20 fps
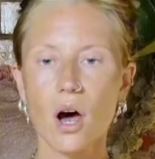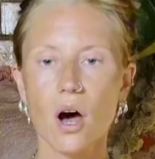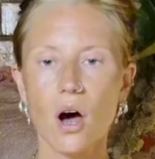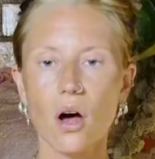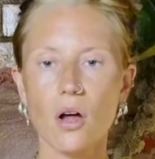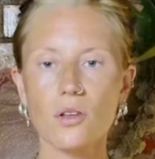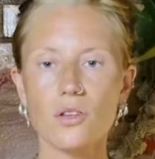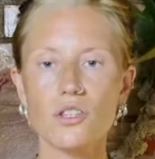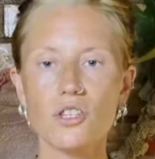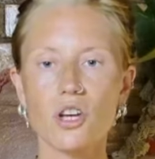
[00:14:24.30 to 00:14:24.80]

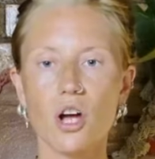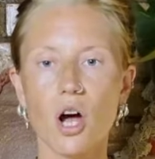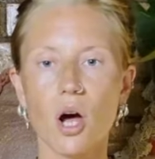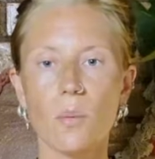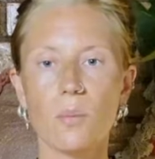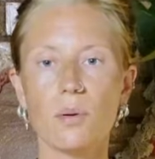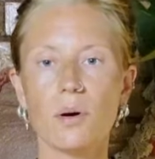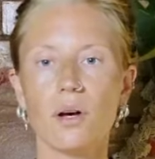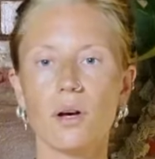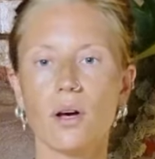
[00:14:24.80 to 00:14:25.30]
on
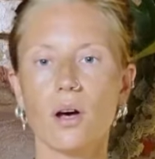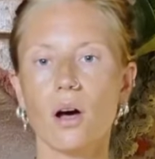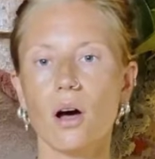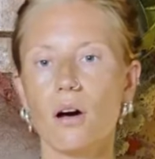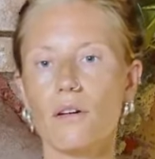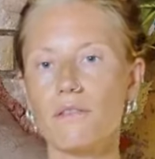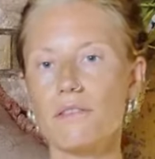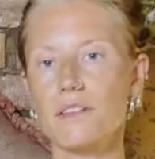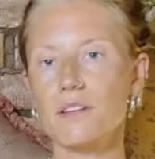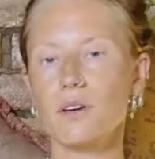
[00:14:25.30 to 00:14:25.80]
top
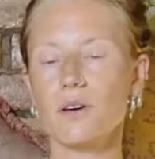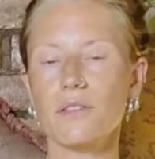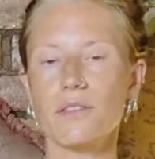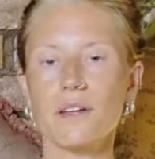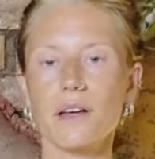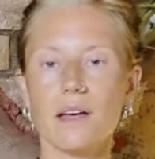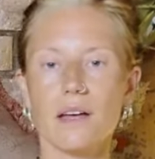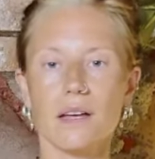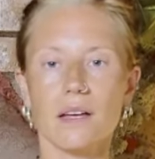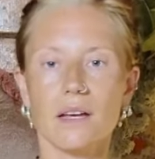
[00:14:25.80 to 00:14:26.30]
of the
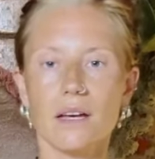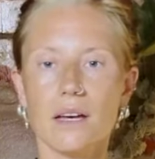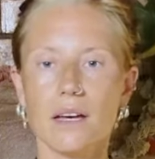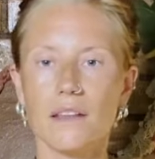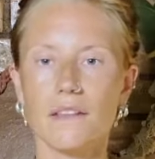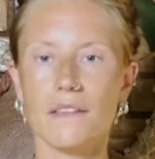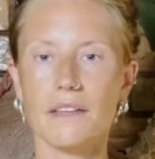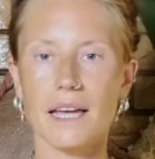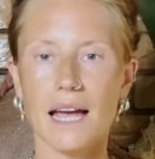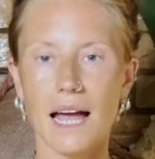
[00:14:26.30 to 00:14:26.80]
other
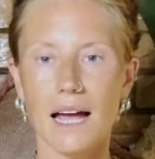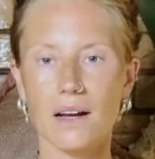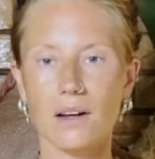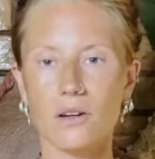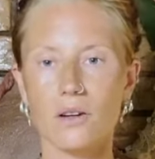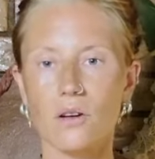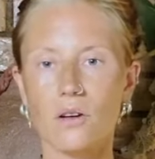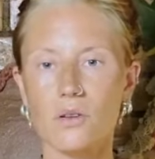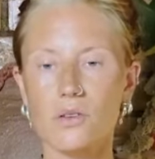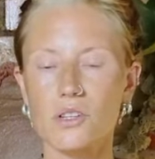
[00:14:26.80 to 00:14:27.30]
at the
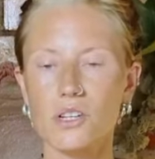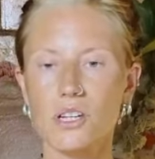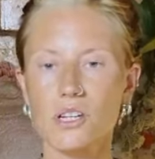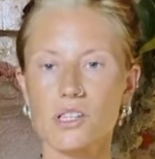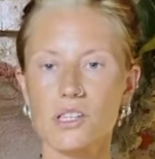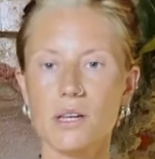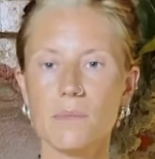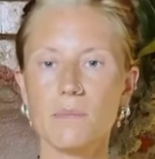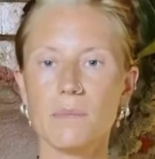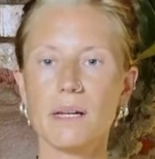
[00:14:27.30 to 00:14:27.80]
ankle. So you're
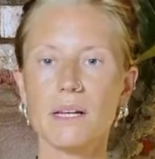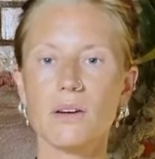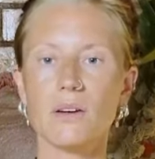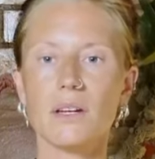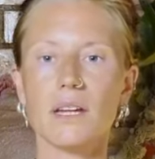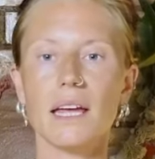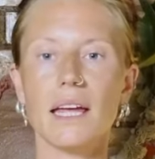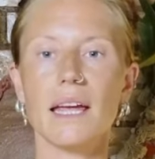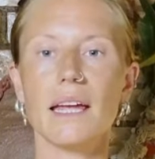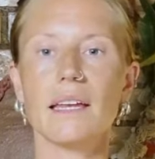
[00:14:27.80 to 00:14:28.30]
simply going
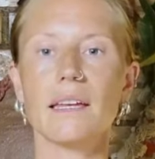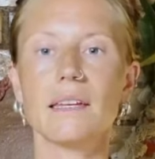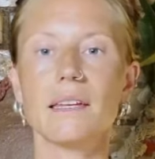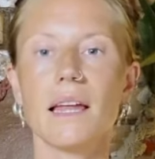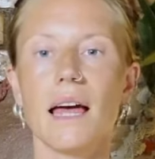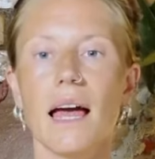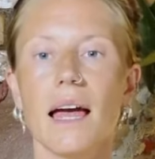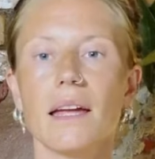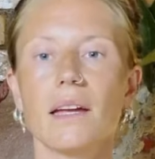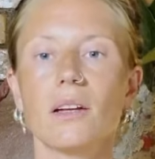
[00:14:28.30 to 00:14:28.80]
to
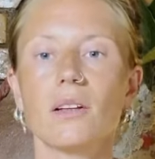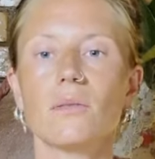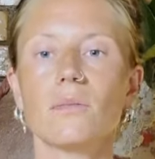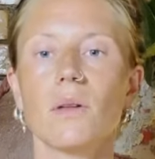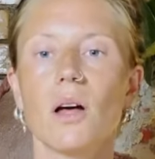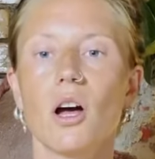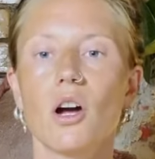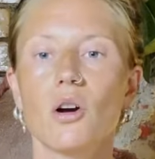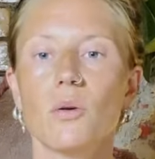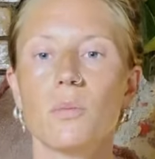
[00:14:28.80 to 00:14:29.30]
inhale,
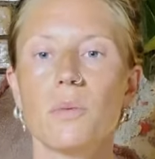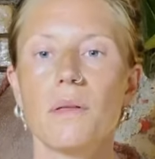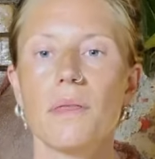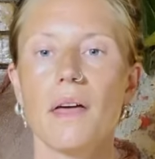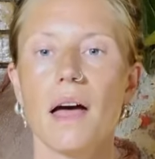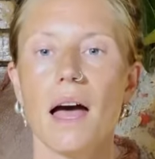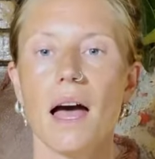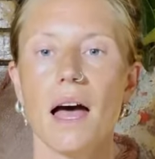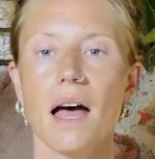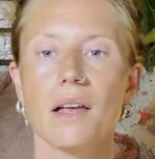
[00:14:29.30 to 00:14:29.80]
open
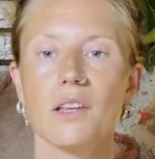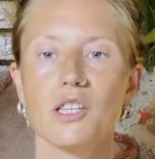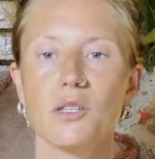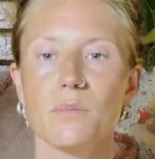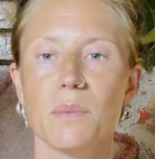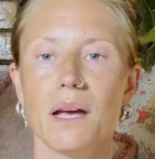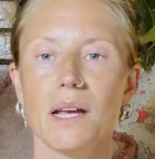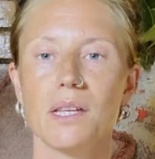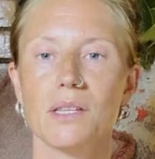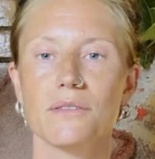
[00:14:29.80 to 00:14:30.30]
the heart
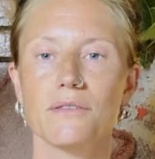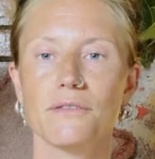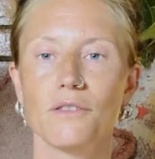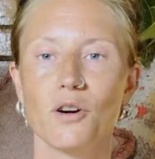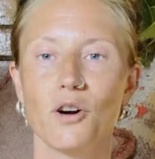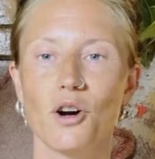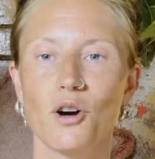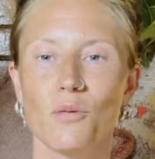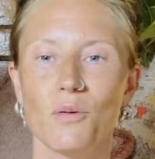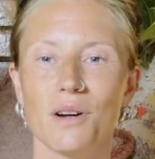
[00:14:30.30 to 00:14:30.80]
space
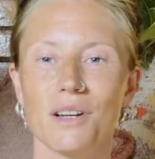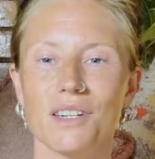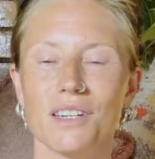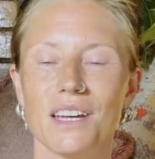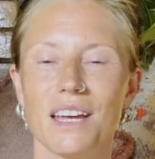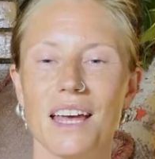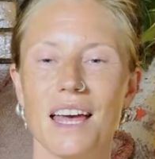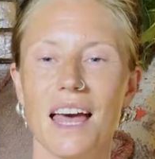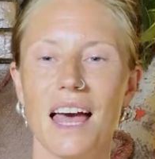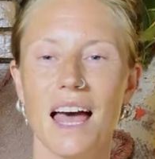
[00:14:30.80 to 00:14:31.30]
forward,
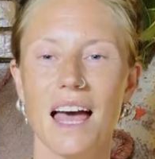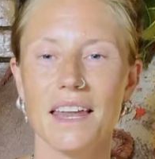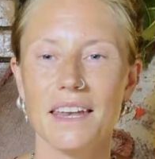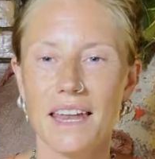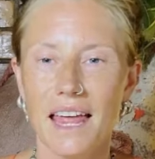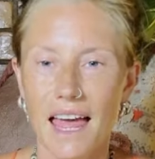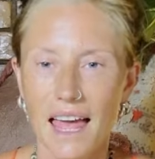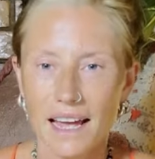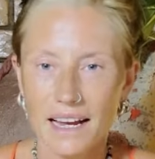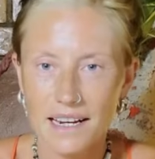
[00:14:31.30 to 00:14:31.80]
and
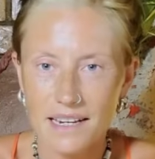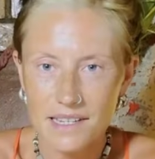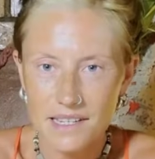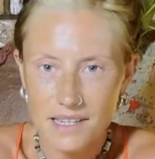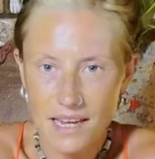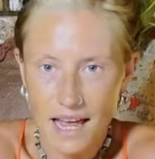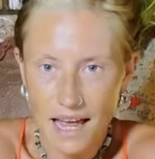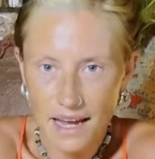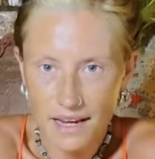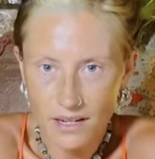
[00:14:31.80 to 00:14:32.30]

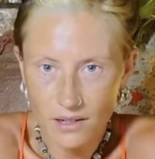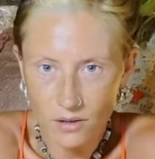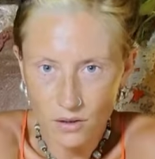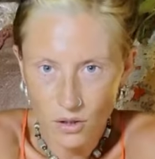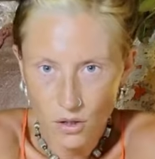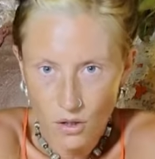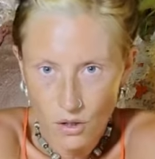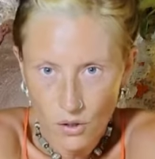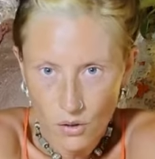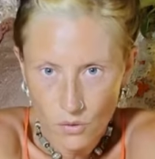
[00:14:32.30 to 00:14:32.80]

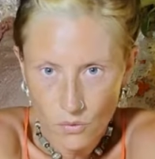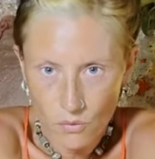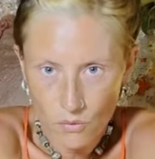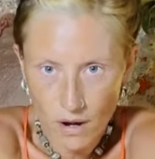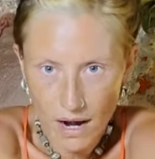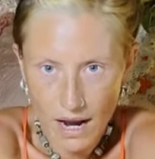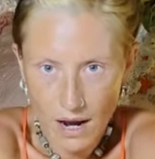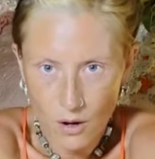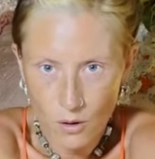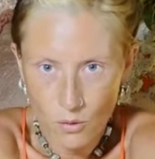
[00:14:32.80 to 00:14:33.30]
exhale,
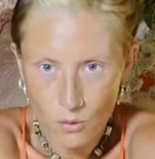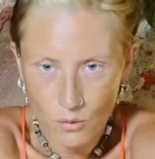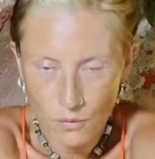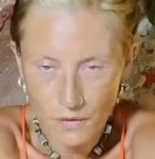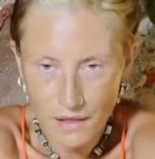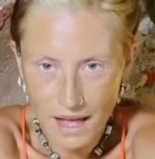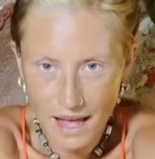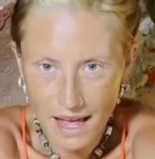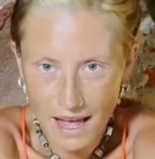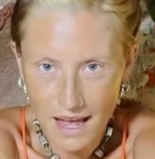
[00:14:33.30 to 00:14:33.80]
round
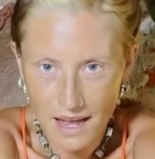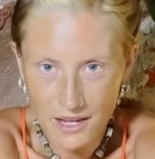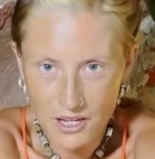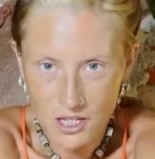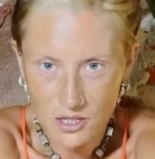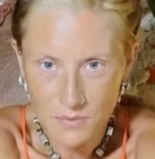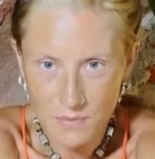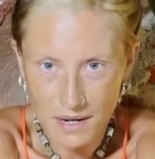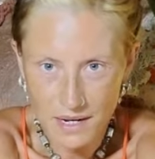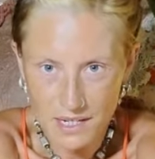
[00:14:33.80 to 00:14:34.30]
the heart
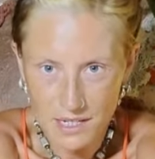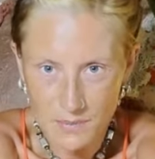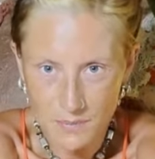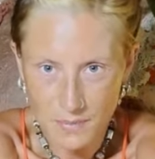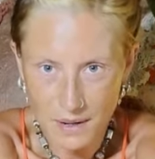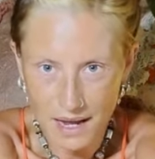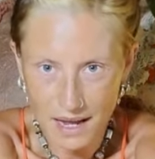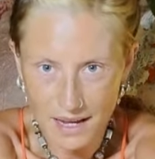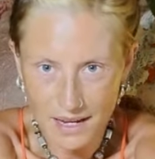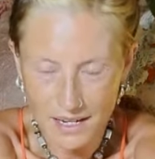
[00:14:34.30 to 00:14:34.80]
space
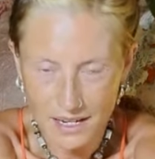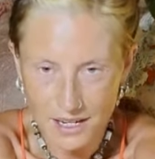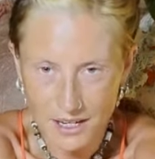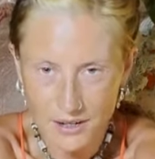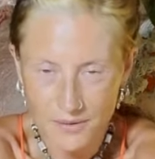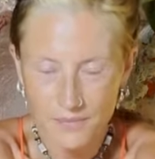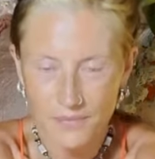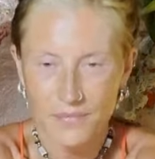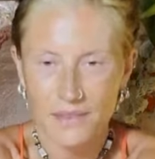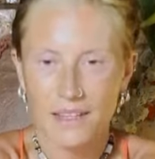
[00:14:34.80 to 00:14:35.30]
back.
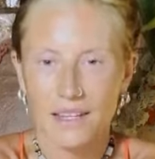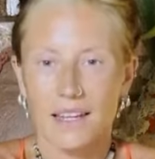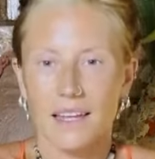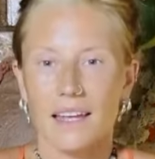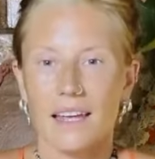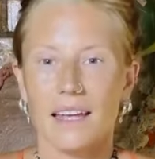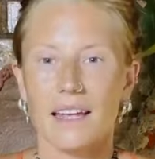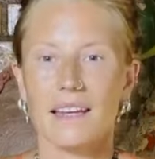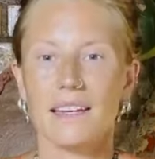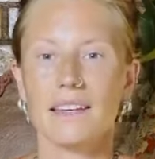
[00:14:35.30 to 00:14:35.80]

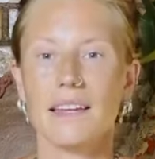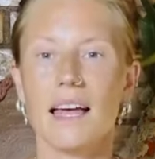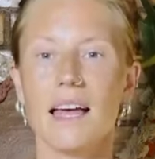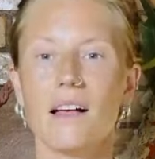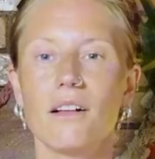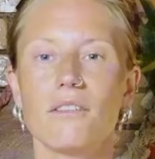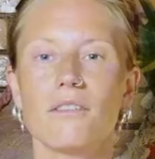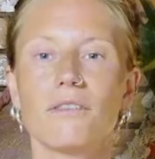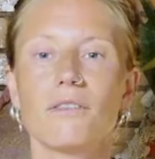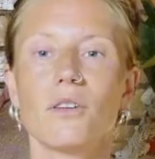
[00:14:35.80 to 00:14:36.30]

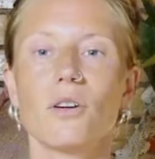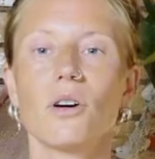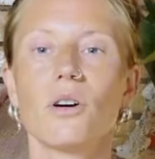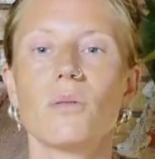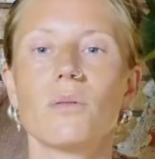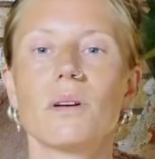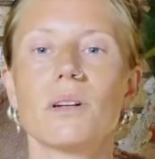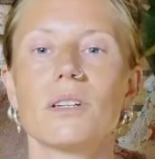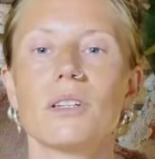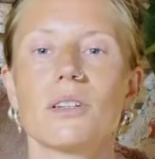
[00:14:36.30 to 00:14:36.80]
Inhale
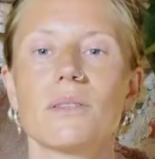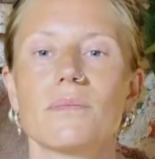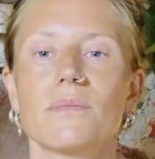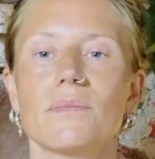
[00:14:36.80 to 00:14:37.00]
forward,